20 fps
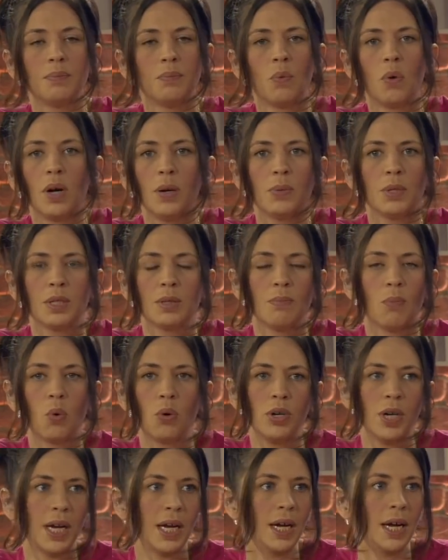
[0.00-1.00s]
well, it was the
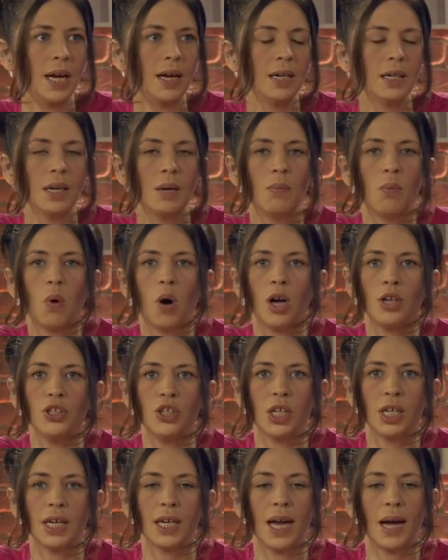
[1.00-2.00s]
morning, and I ended up
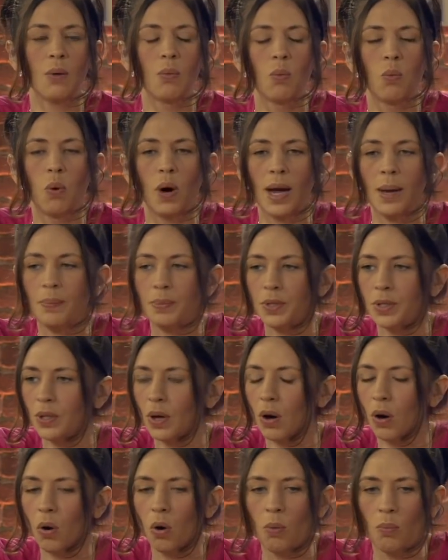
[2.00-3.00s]
watching it, and I wept
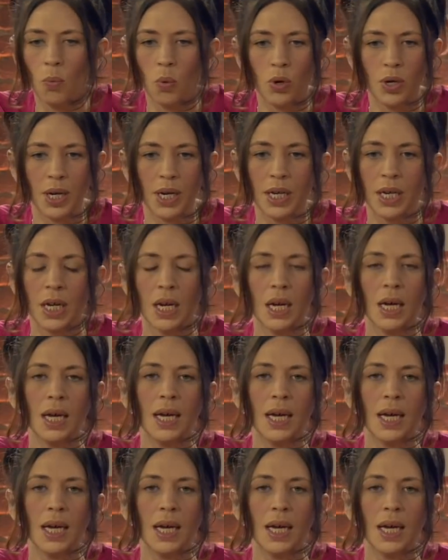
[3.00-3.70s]
the whole morning.